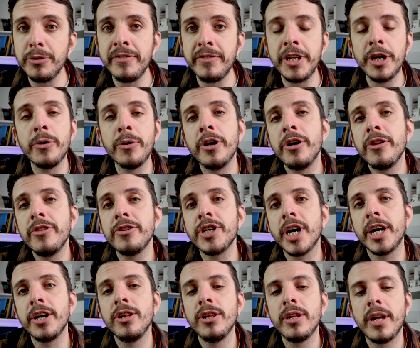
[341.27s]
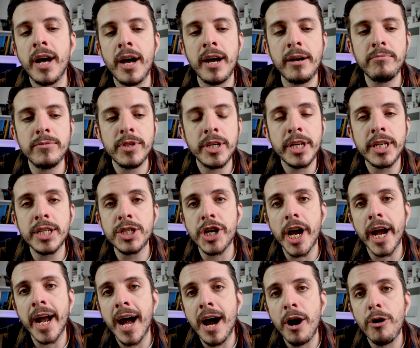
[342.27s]
do a video on another channel that you can
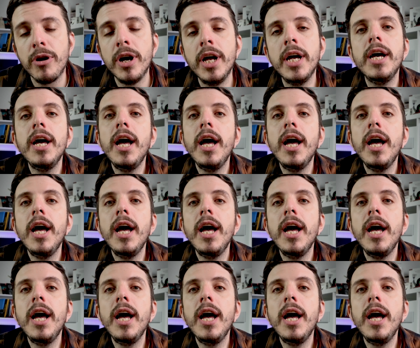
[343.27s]
check out.